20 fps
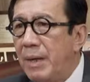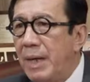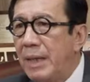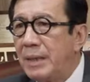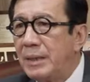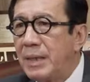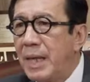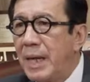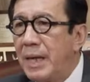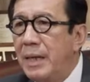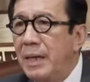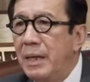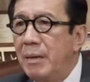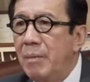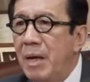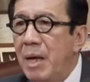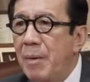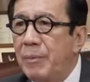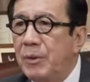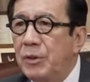by
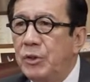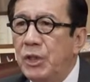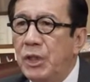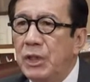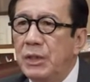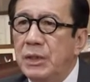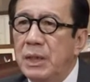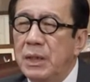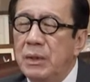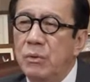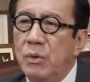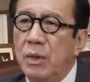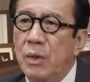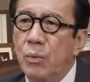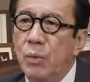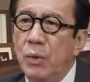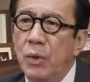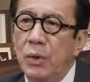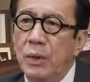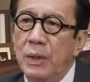extending my appreciation to the
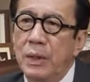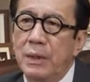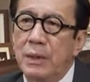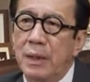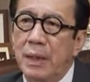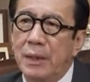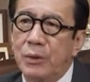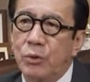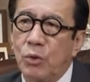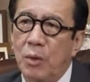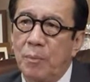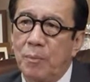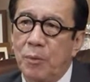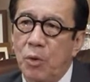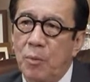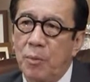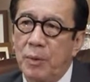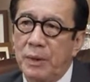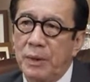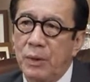World Intellectual
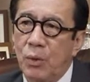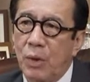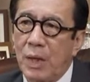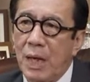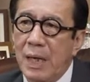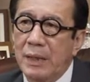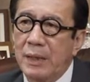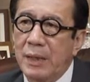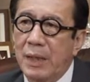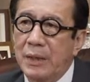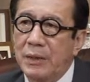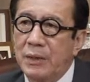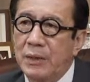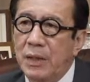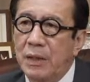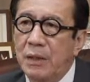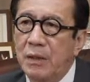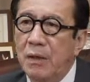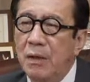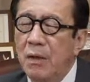Property
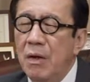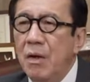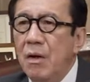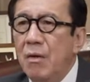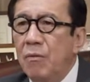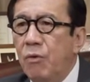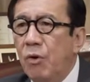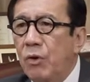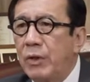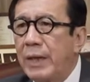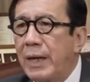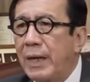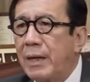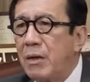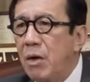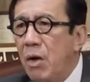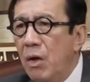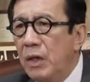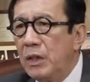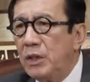Organization for the
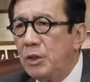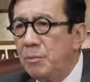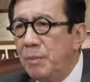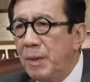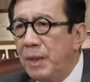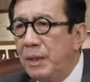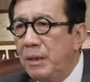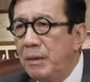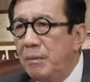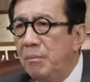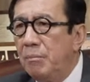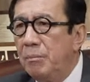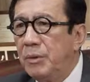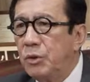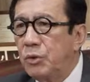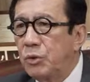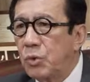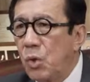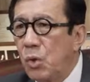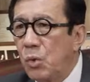acknowledgement
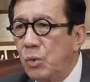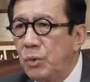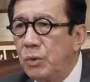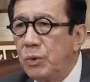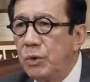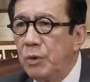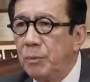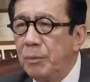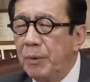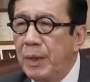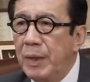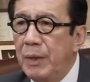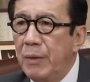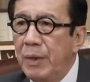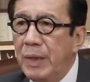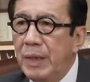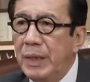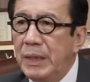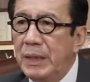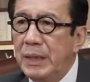bestowed upon
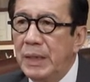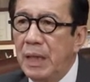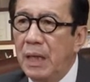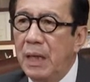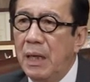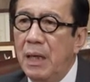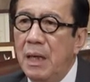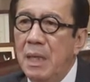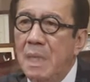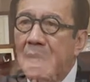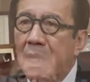Indonesia